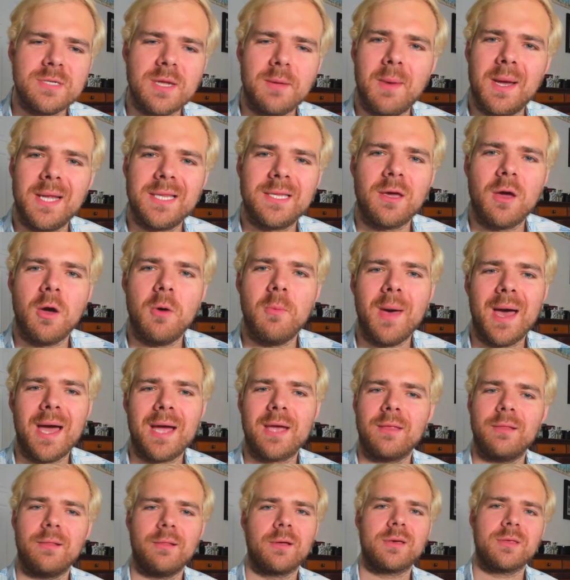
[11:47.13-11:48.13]
I'm going to have to go
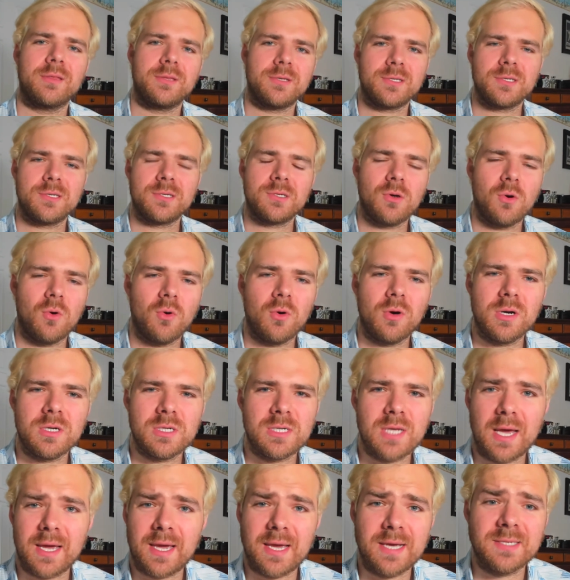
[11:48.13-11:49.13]
back and look at the
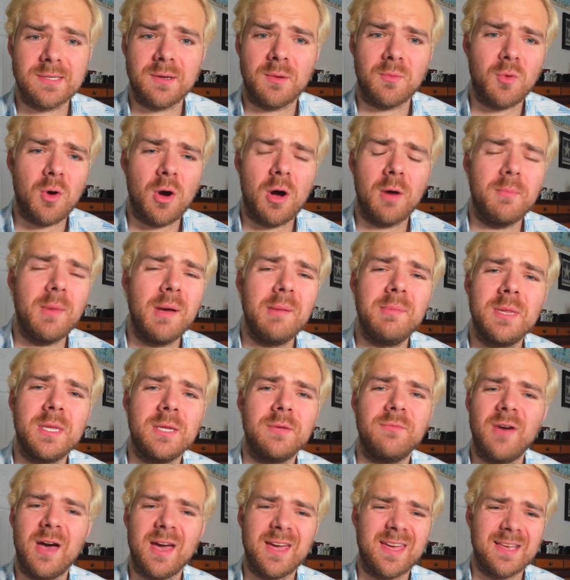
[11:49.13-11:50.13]
scores. I guess I'm wrong. Maybe
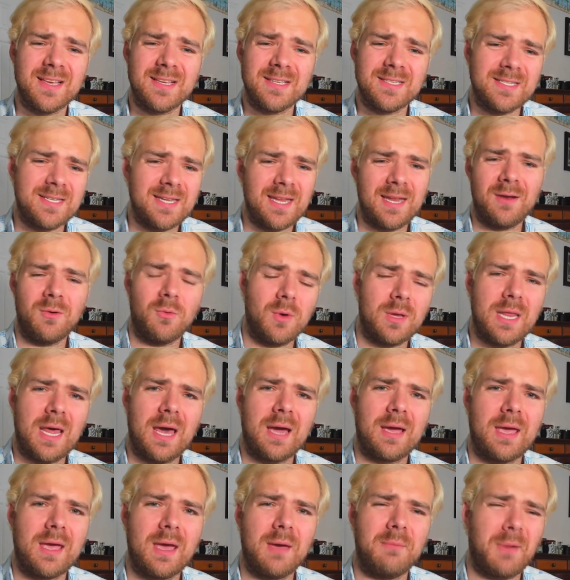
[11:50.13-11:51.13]
the Vikings didn't win
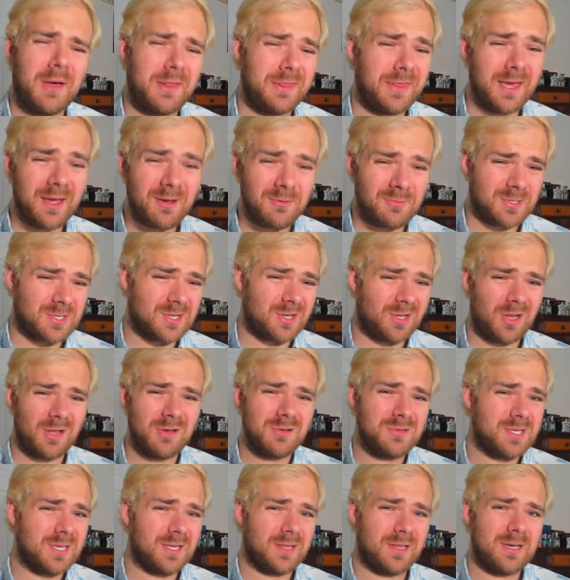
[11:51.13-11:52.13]
that game. I think it was
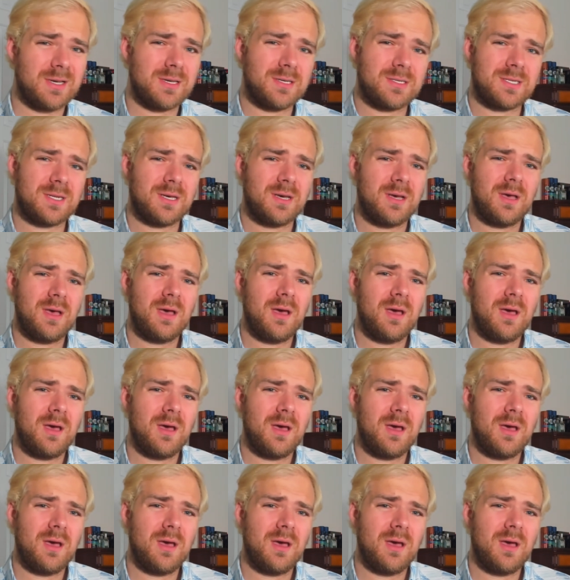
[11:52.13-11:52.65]
close at least.